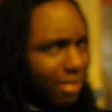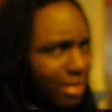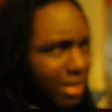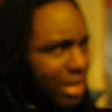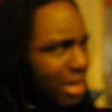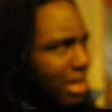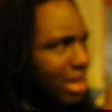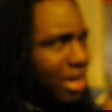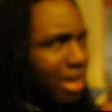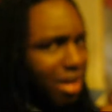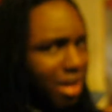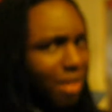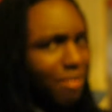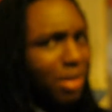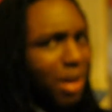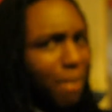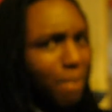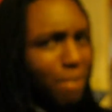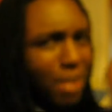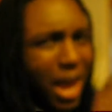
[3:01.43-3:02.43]
Yeah, I'm
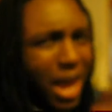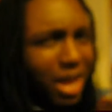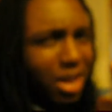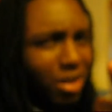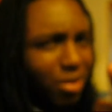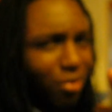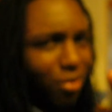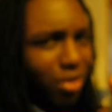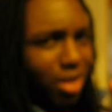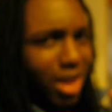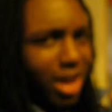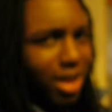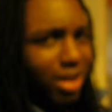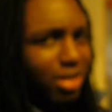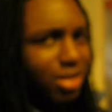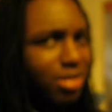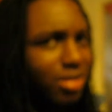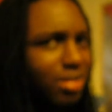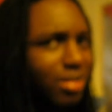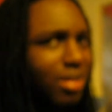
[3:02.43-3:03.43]
gonna pay you for
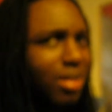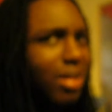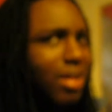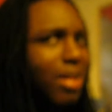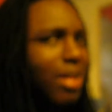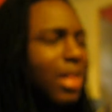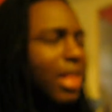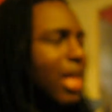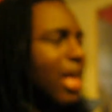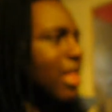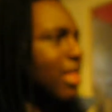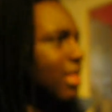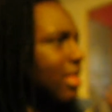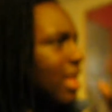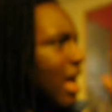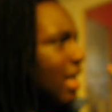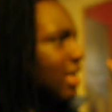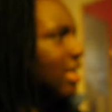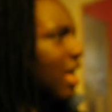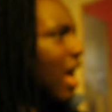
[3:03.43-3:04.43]
that. And
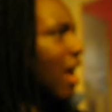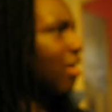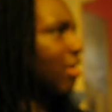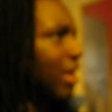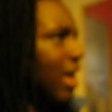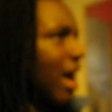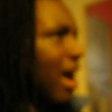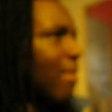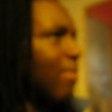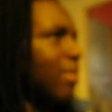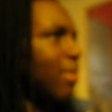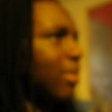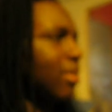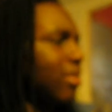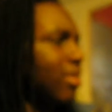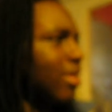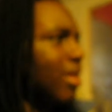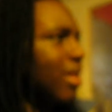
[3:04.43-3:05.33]
that's how it happens.